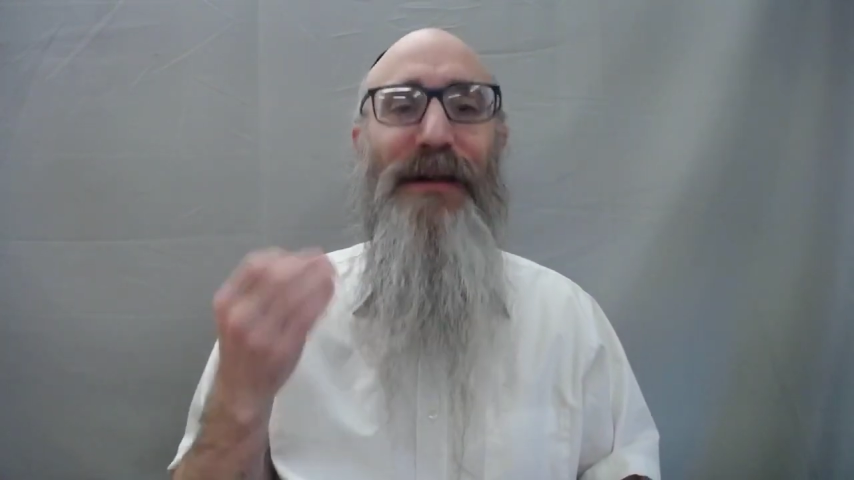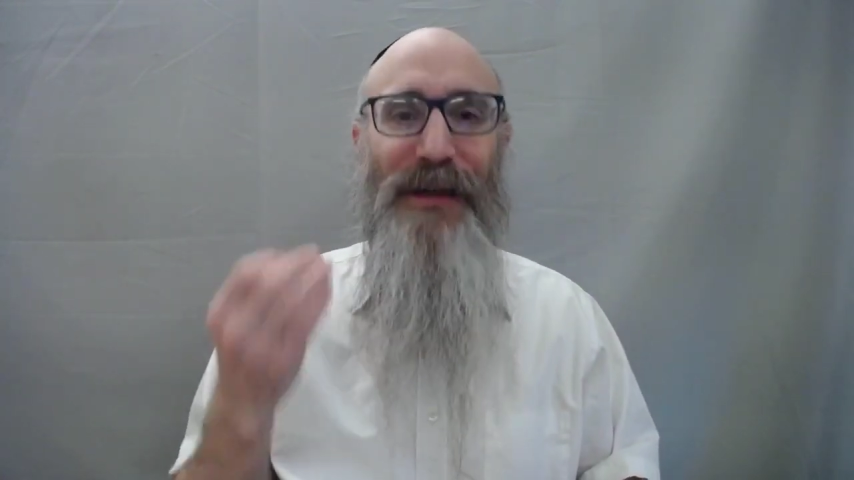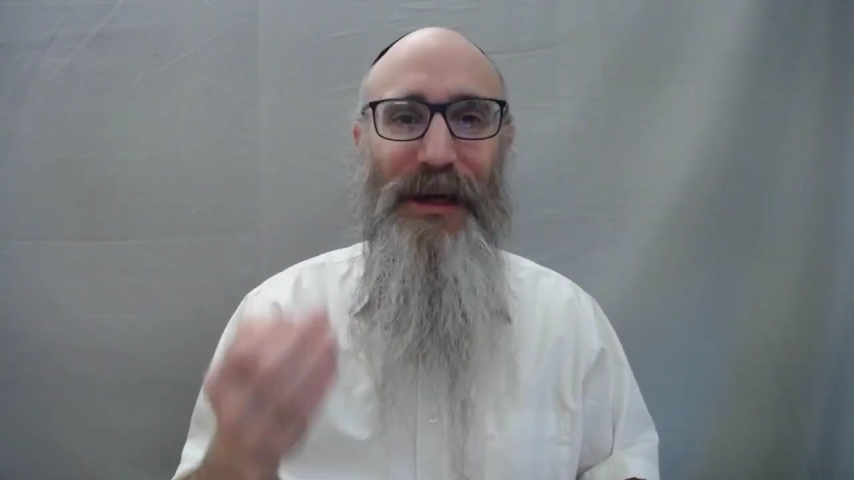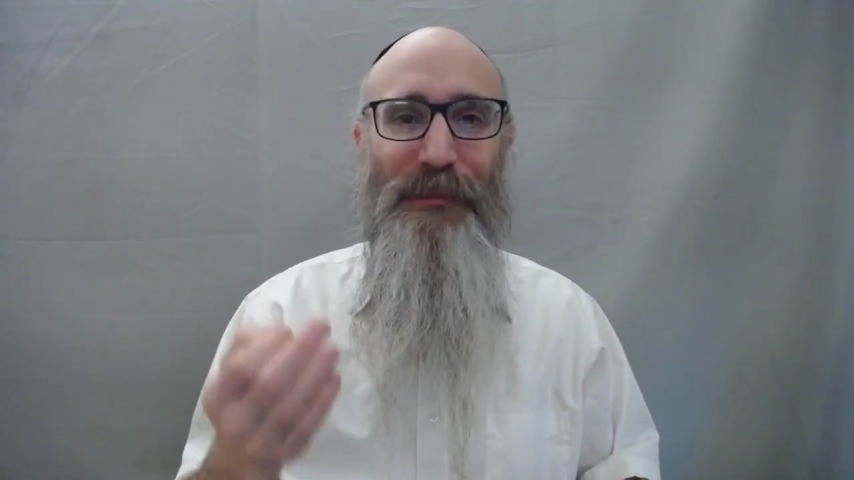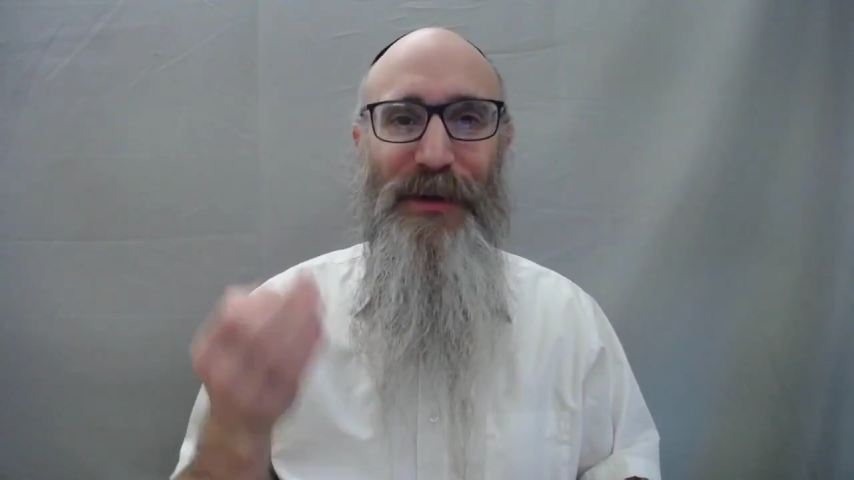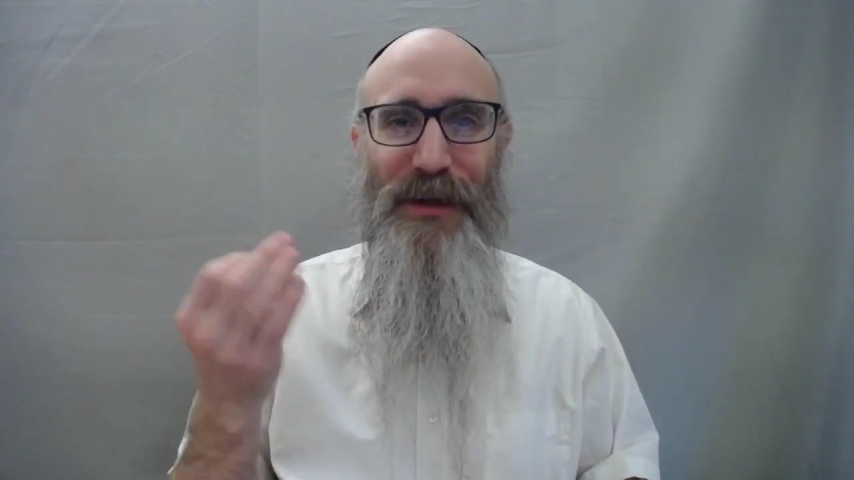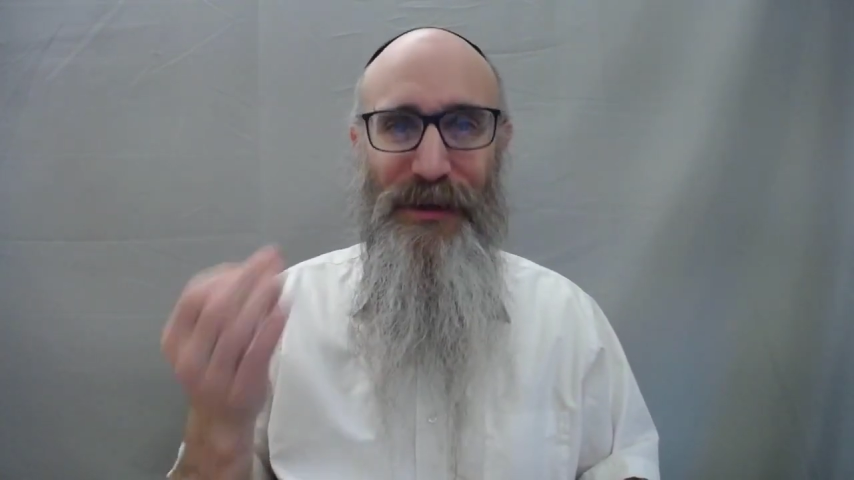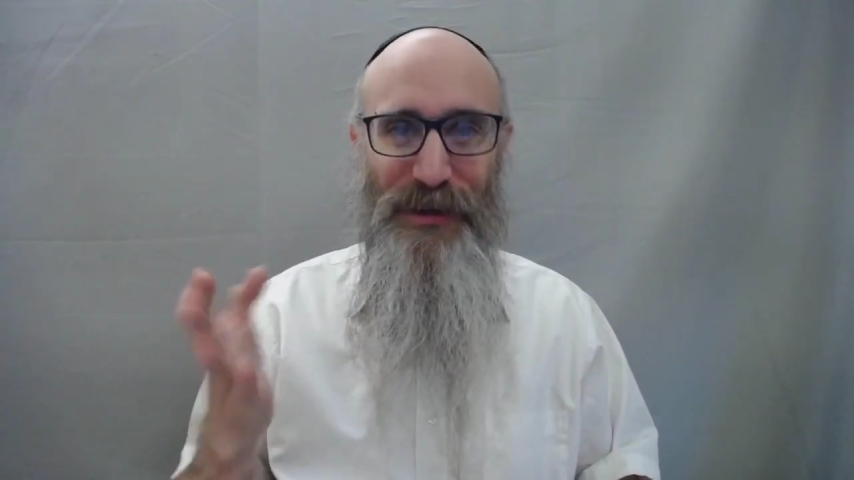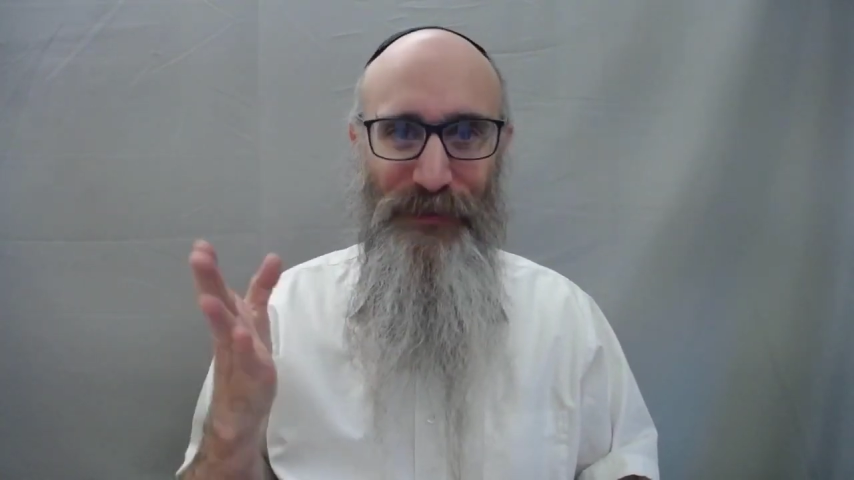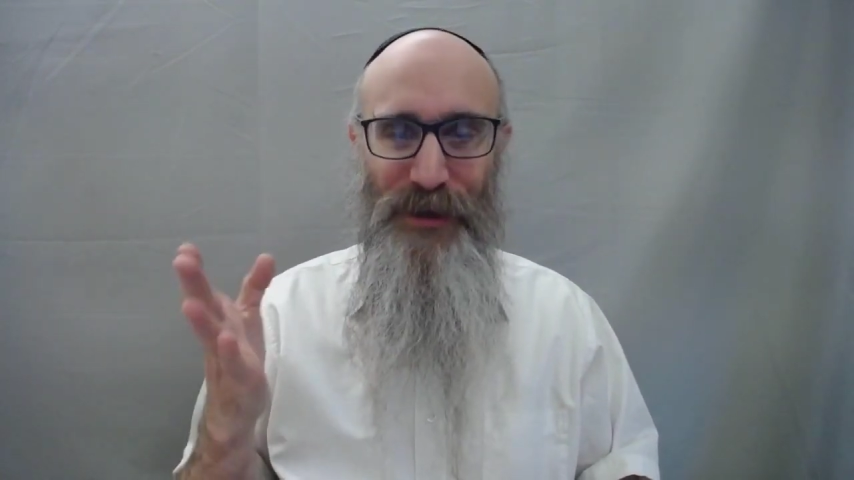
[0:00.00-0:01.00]
Rabi
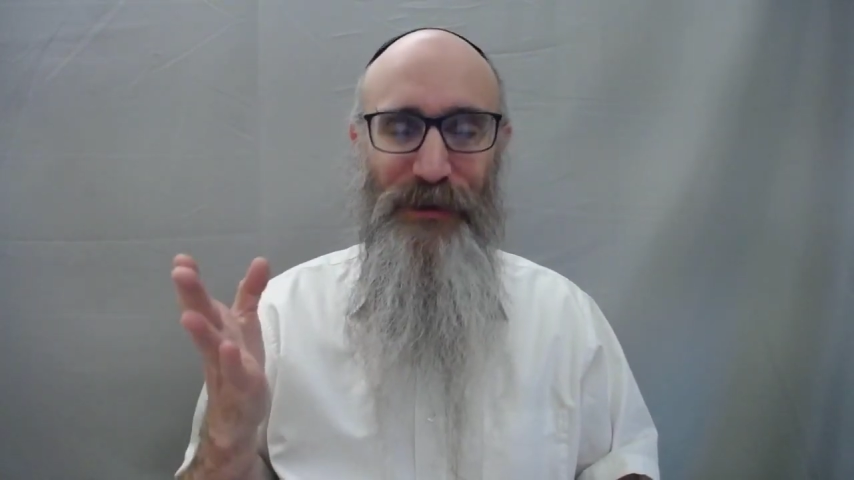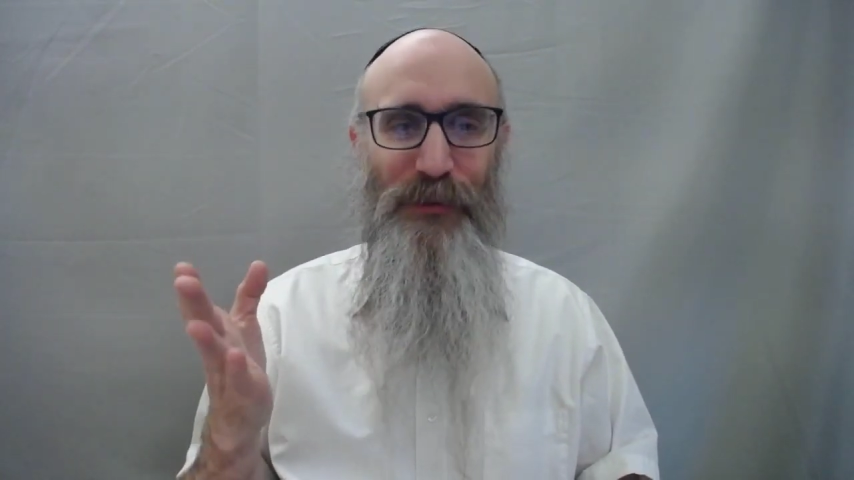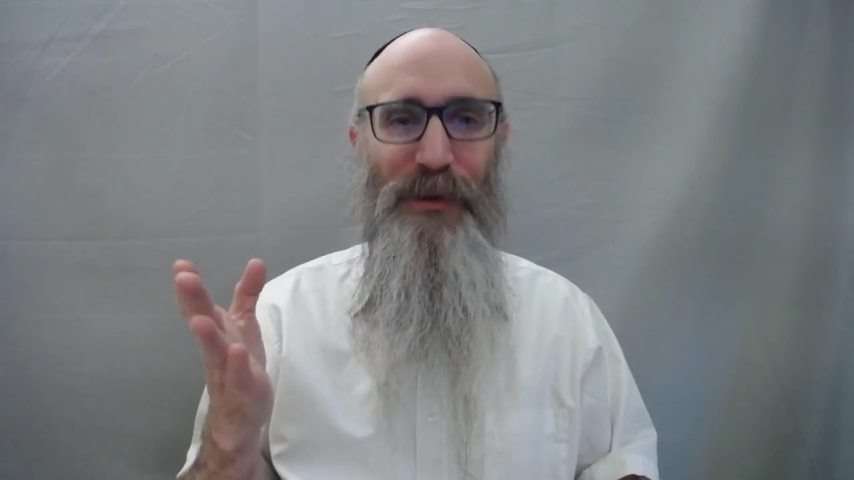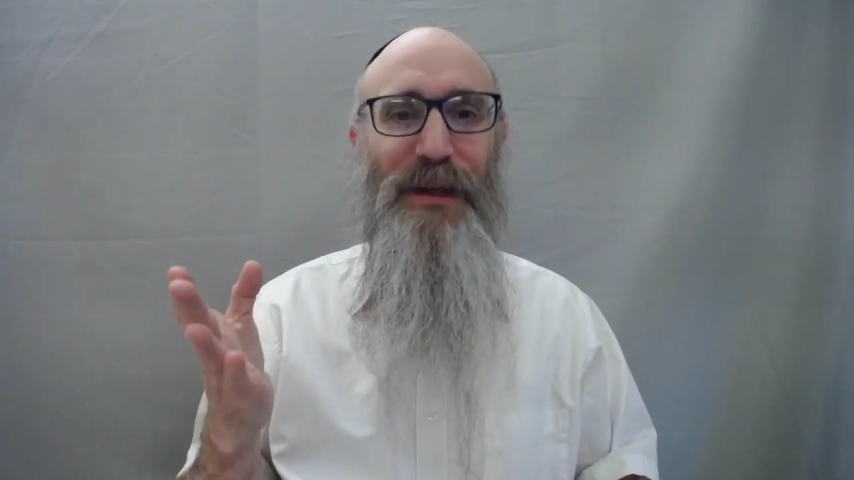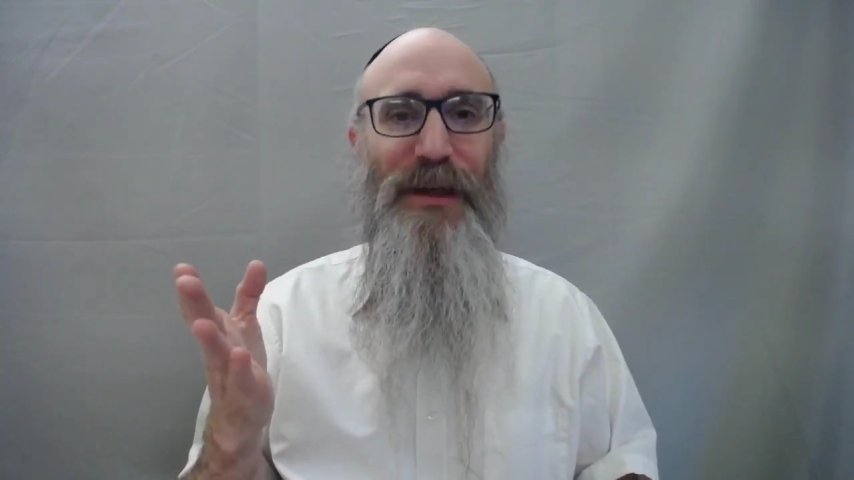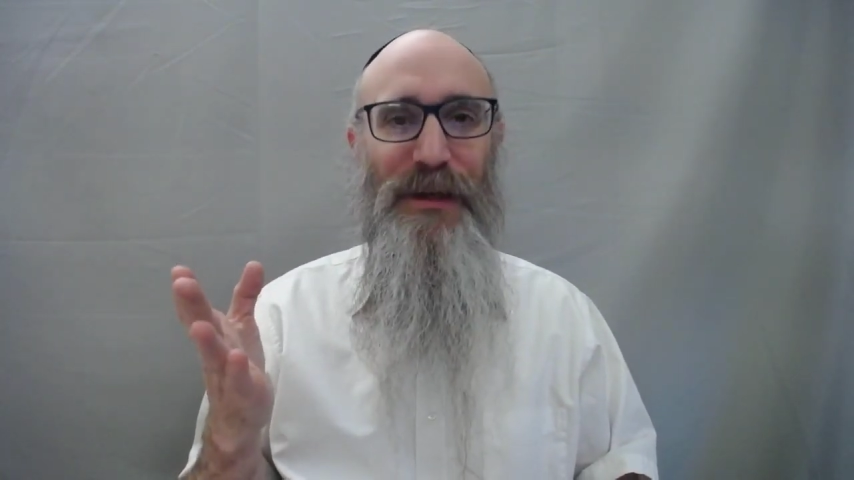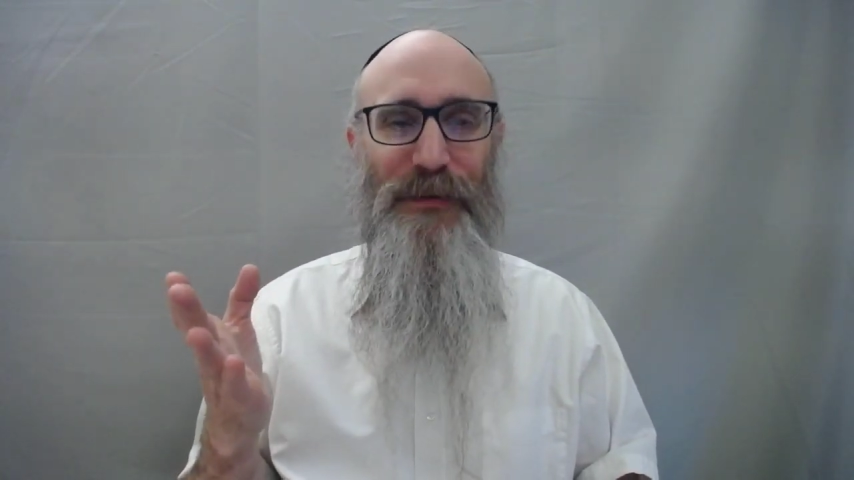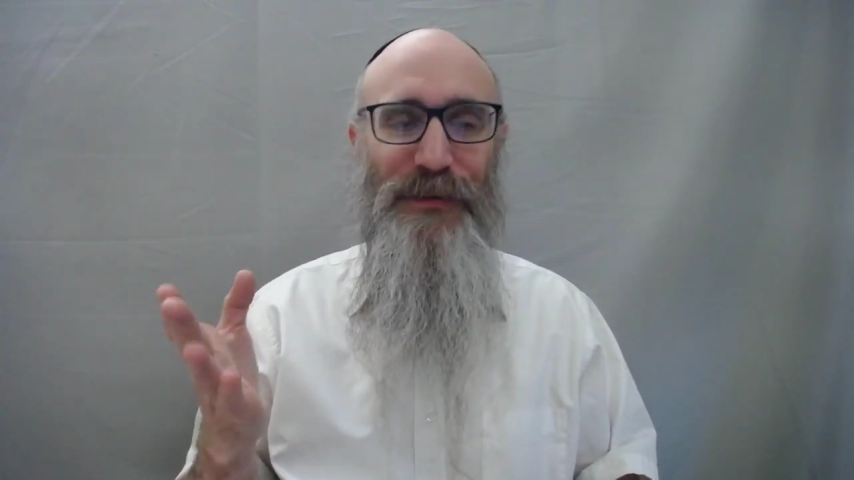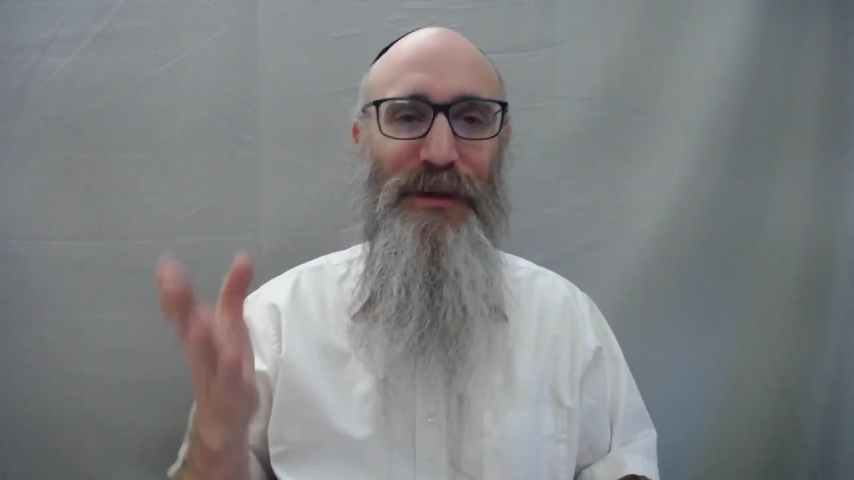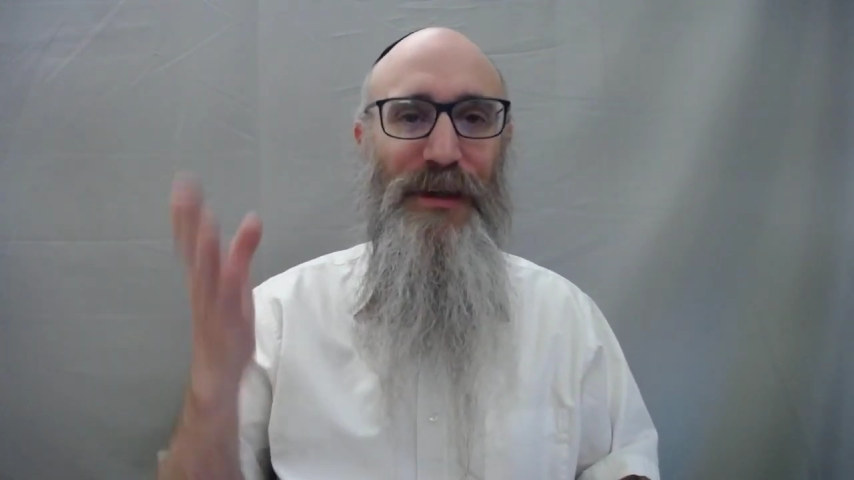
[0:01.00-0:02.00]
Akiva, who lived